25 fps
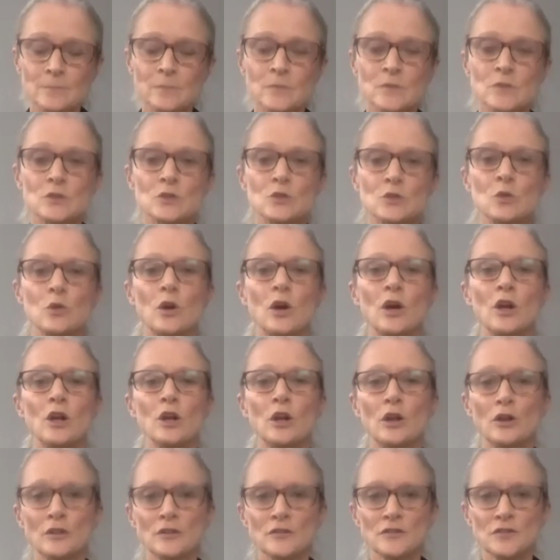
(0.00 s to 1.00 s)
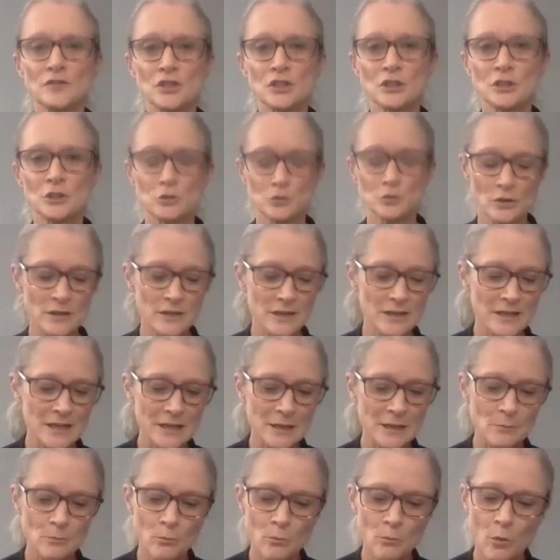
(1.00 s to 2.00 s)
So a lot of children
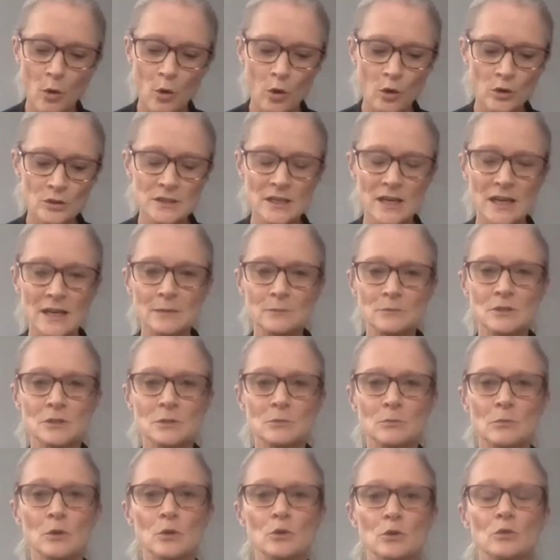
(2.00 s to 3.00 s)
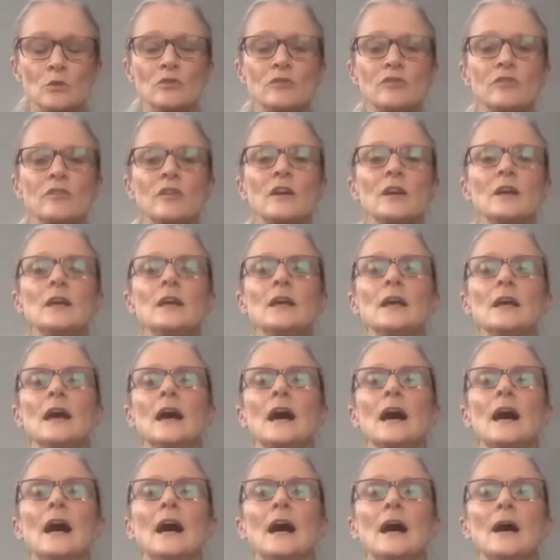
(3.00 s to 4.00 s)
need more time to move
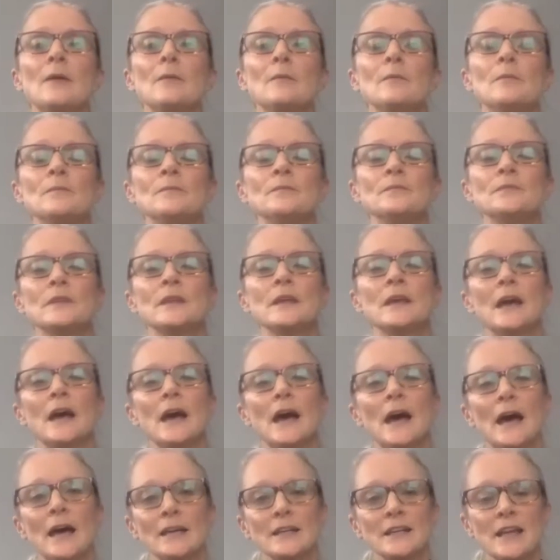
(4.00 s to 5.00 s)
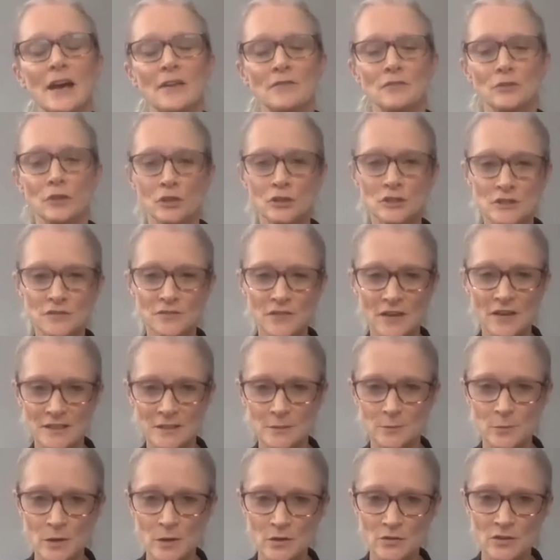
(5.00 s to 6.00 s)
um, and have lots of
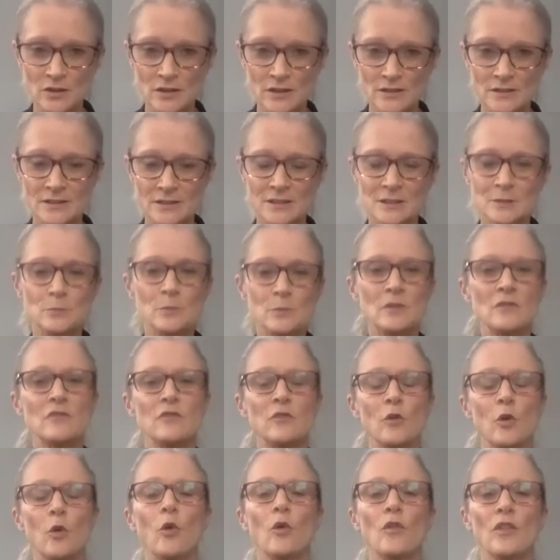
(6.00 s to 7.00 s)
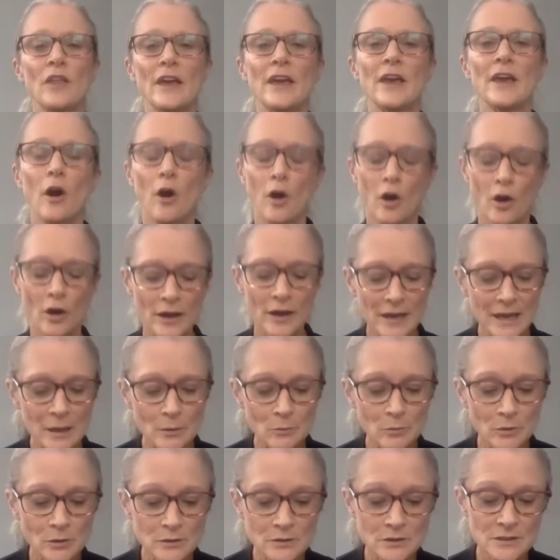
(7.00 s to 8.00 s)
experiences before they are
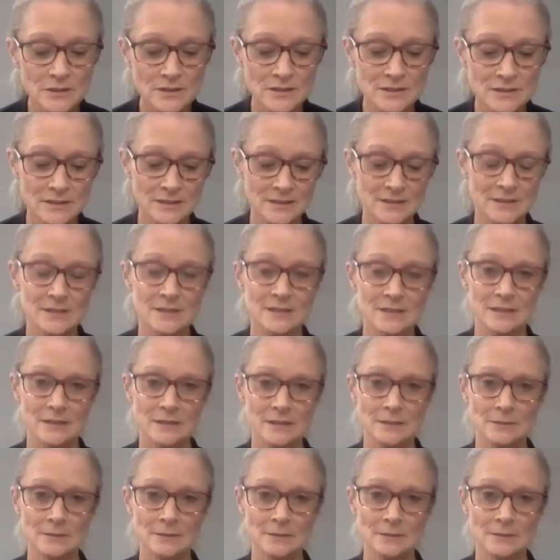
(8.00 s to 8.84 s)
able to sit still.